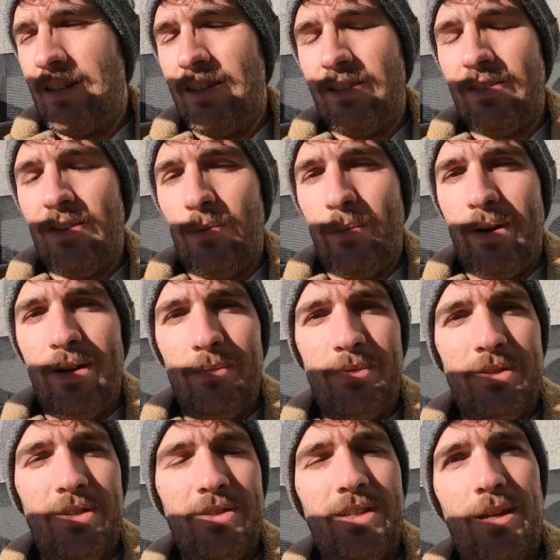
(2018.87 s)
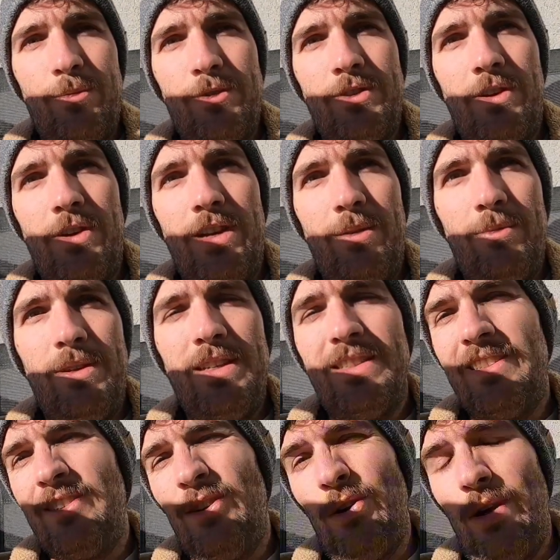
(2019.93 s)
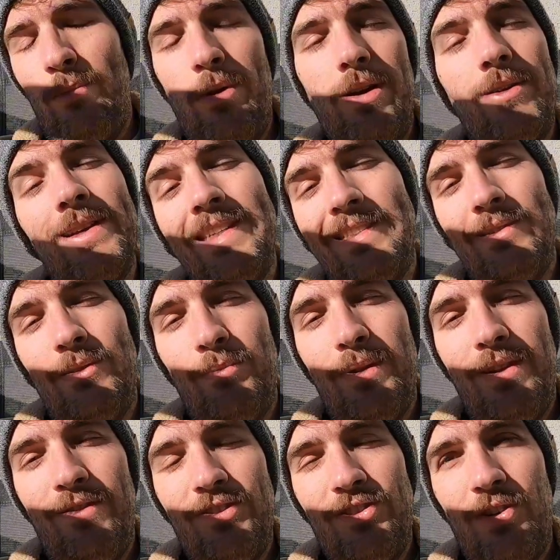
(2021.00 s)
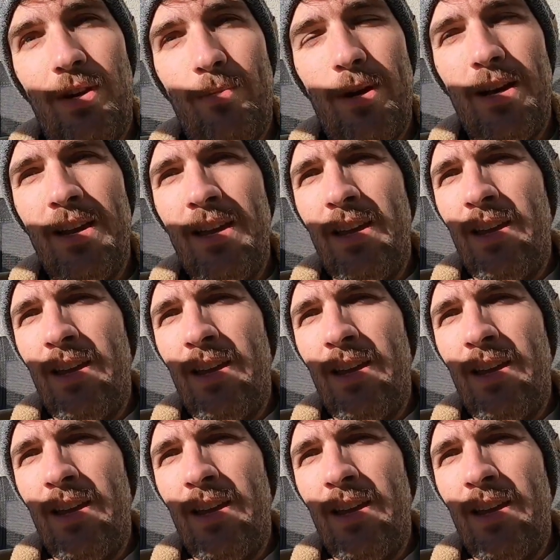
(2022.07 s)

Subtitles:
just heard my upstairs neighbor scream. He's a screamer. He's a little bit of a screamer.